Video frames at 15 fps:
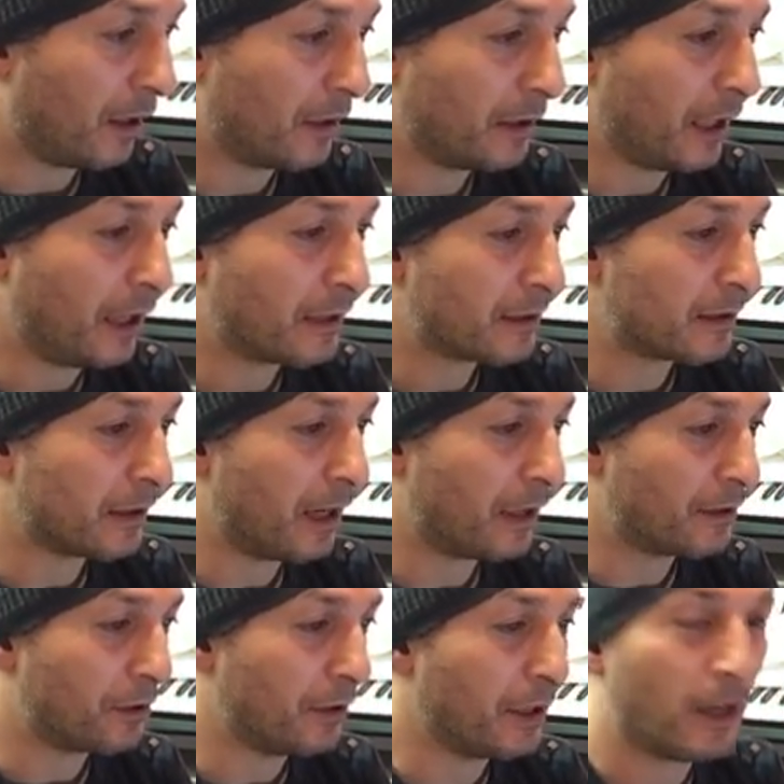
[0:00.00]
Yes,
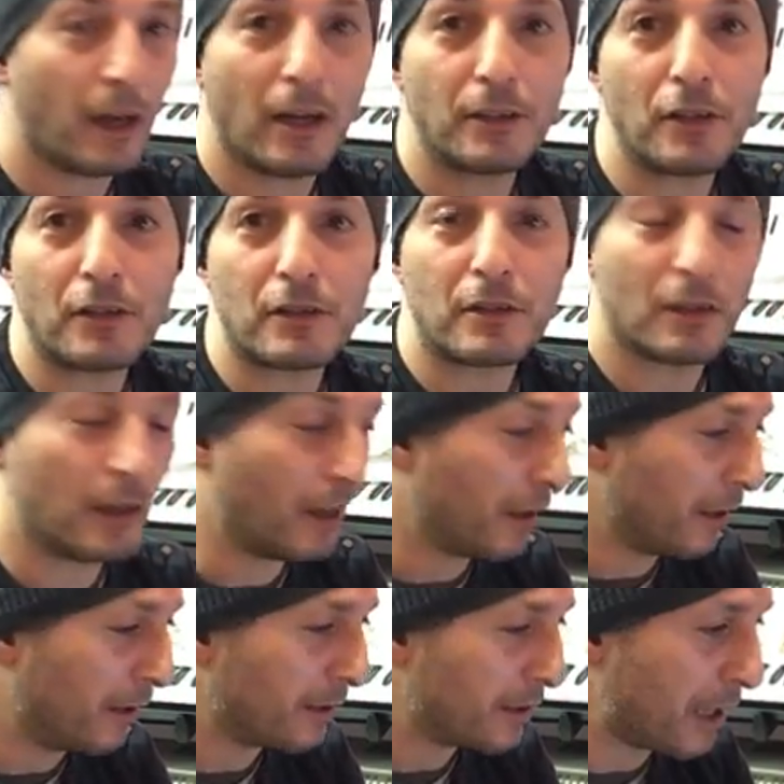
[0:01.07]
actually, I just,
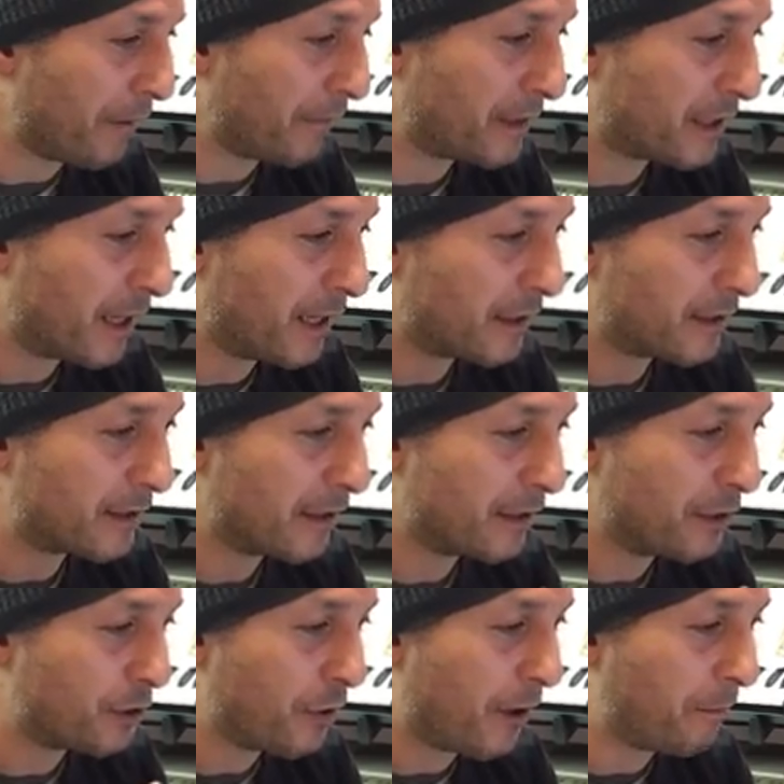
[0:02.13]
Sevi says,
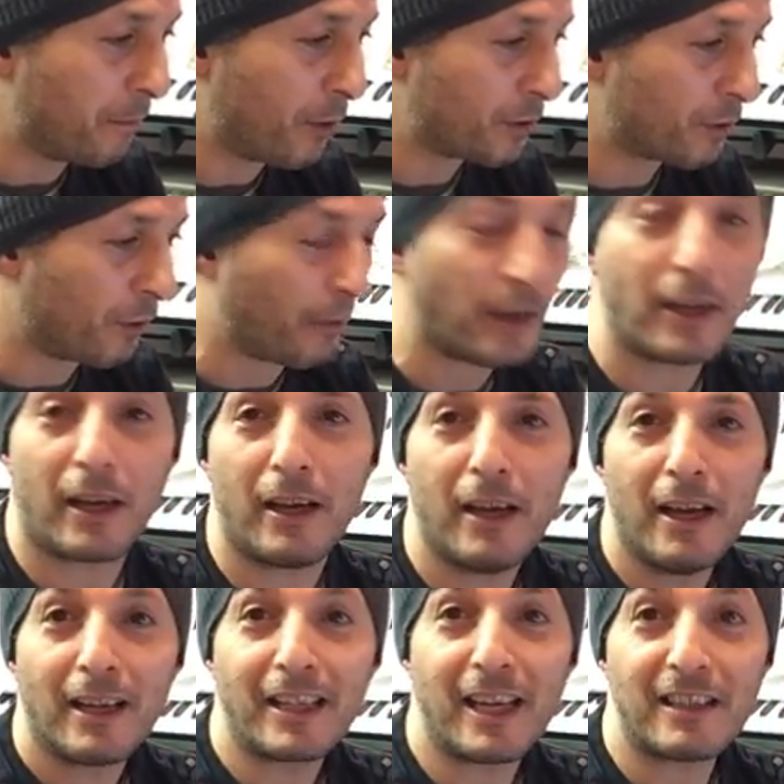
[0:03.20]
did you unbox already?
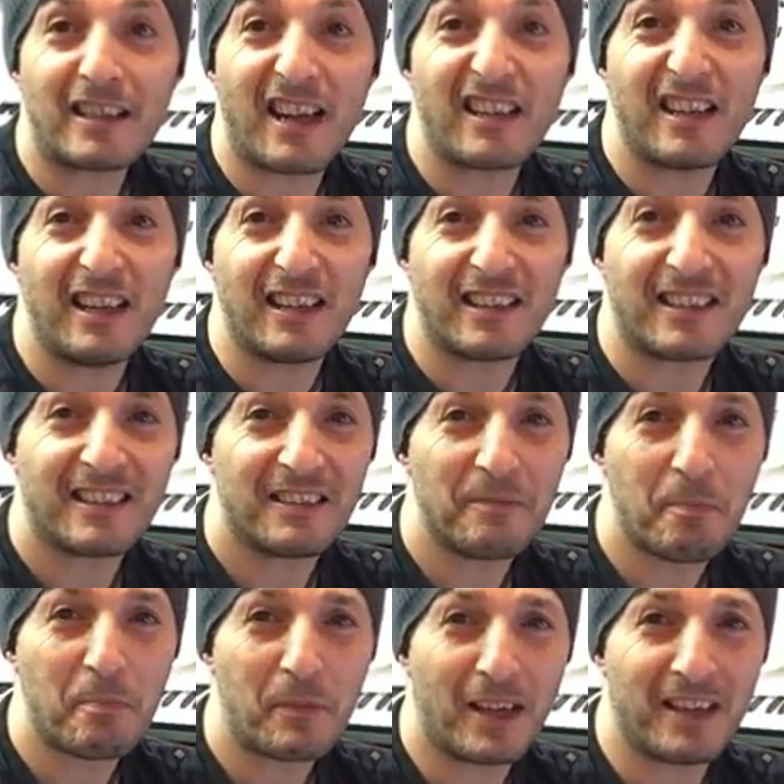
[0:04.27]
Yes, I did.
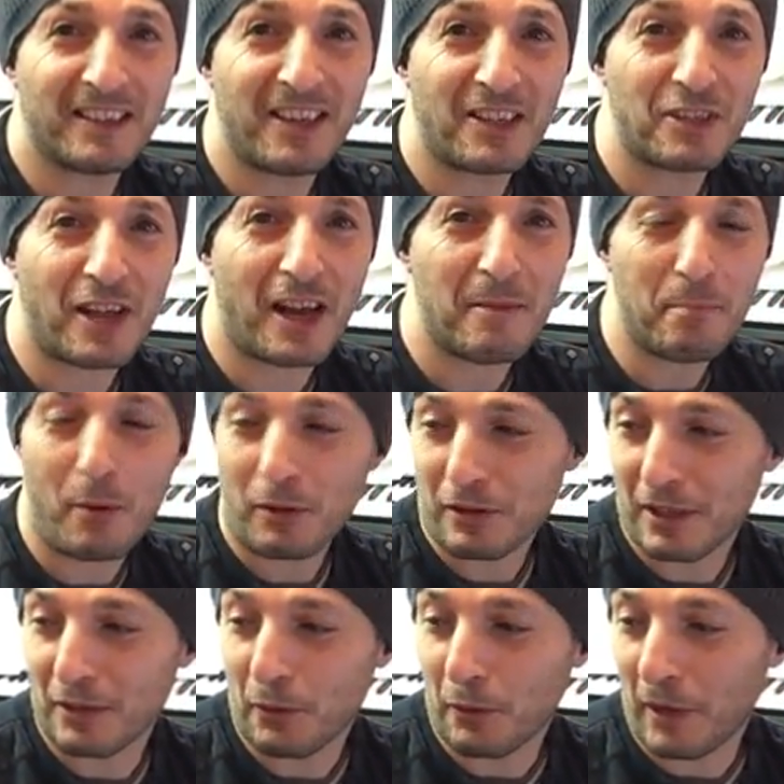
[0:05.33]
I
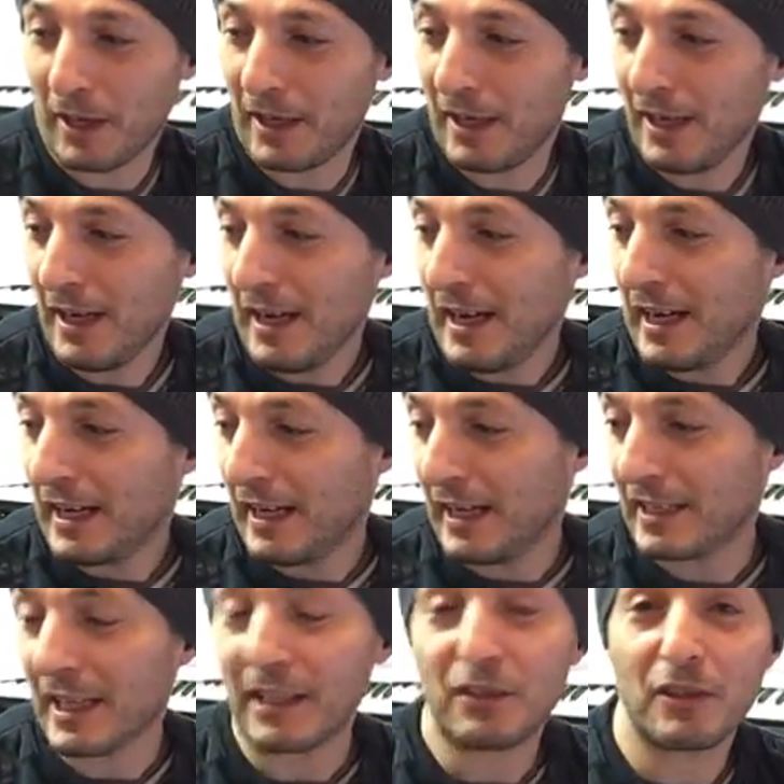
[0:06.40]
unboxed it already.
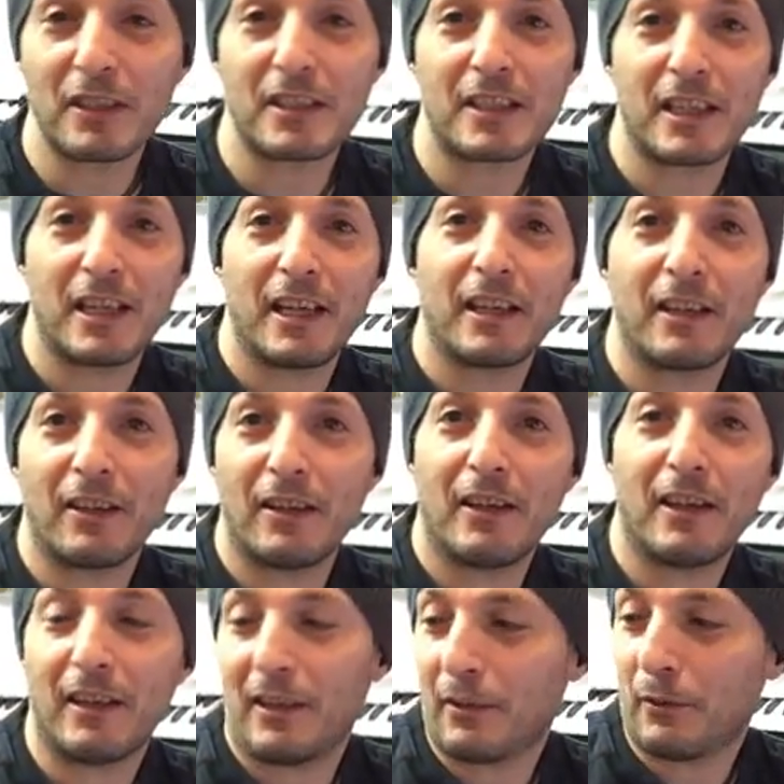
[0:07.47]
It's actually sitting
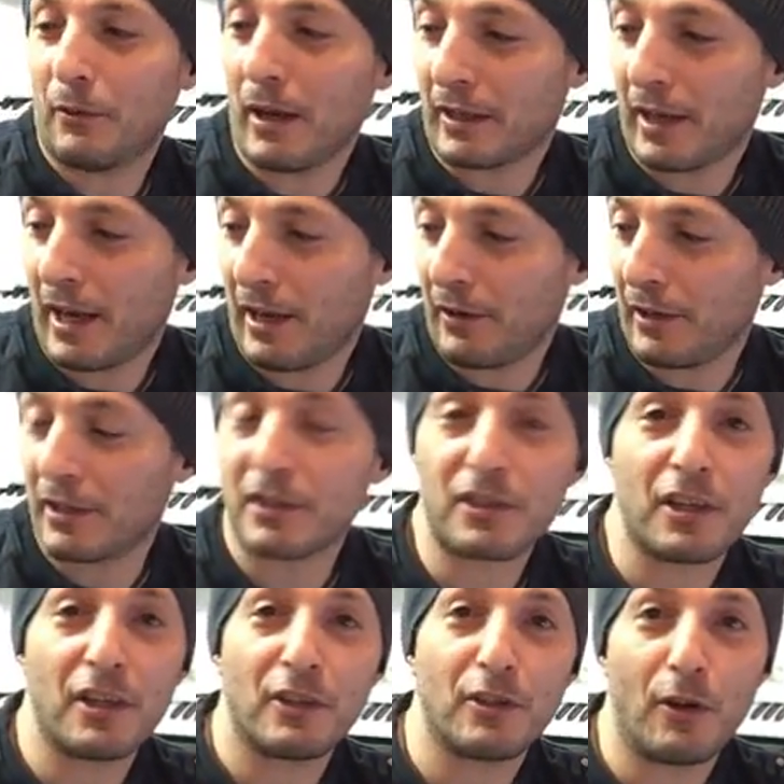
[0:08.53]
right there. It's
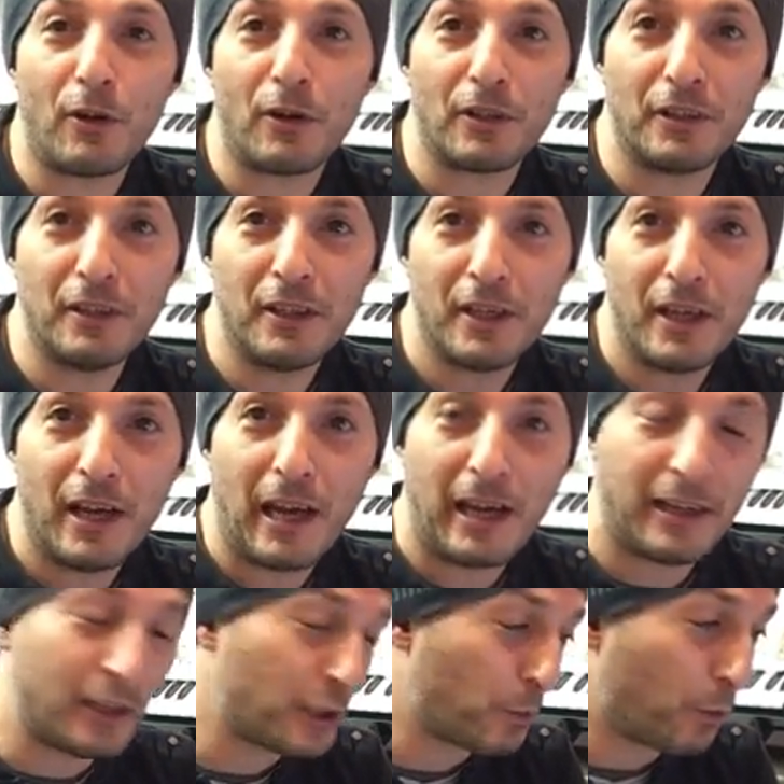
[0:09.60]
turned on
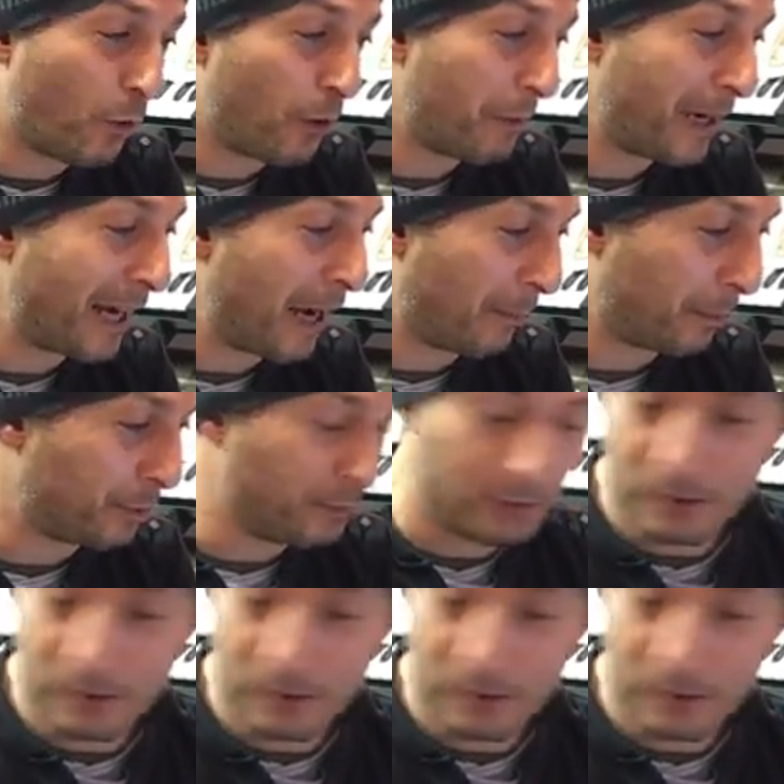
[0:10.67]
and it's warming up.